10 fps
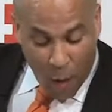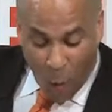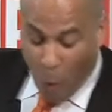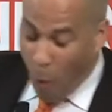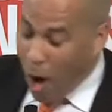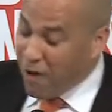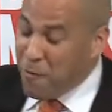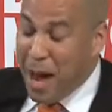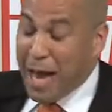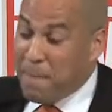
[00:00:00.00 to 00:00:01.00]

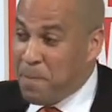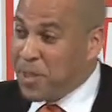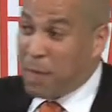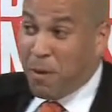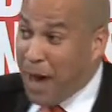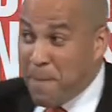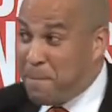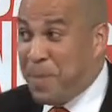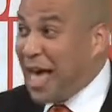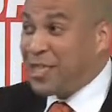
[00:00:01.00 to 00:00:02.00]
Some of my
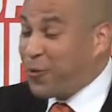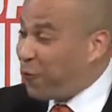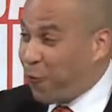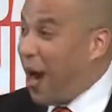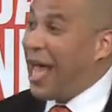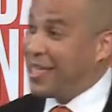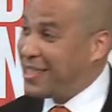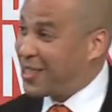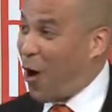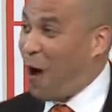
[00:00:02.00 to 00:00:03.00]
best
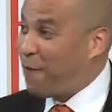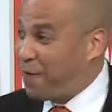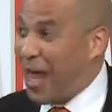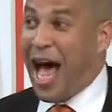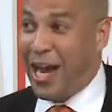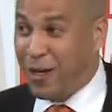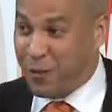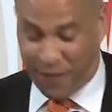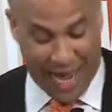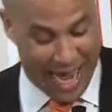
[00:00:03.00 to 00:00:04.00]
friends are
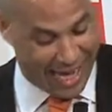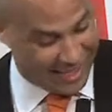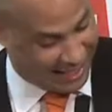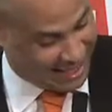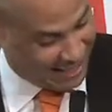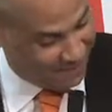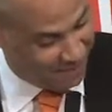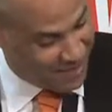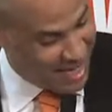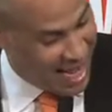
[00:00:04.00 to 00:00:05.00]
Flyers fans.
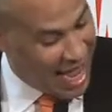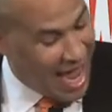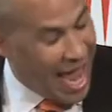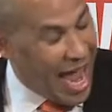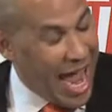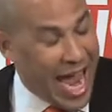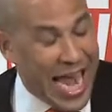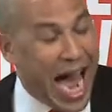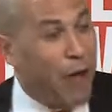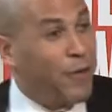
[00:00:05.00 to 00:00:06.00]
And
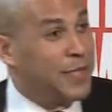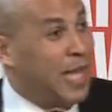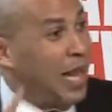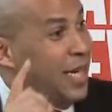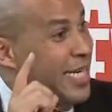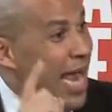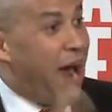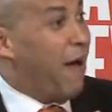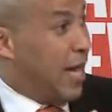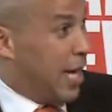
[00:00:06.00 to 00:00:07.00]
out of
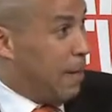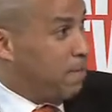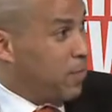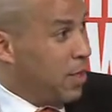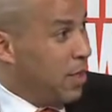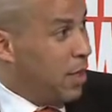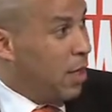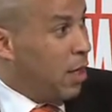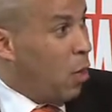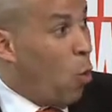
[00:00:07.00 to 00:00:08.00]
solidarity
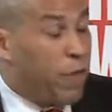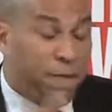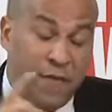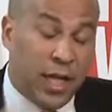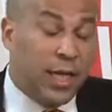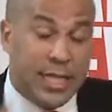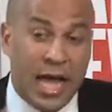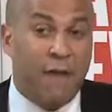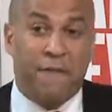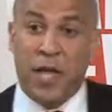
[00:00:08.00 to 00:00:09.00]
with
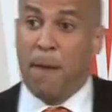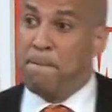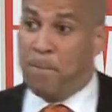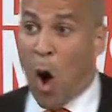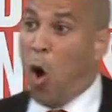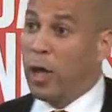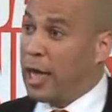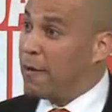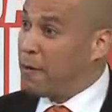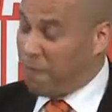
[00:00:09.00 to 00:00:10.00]
Philadelphia bowling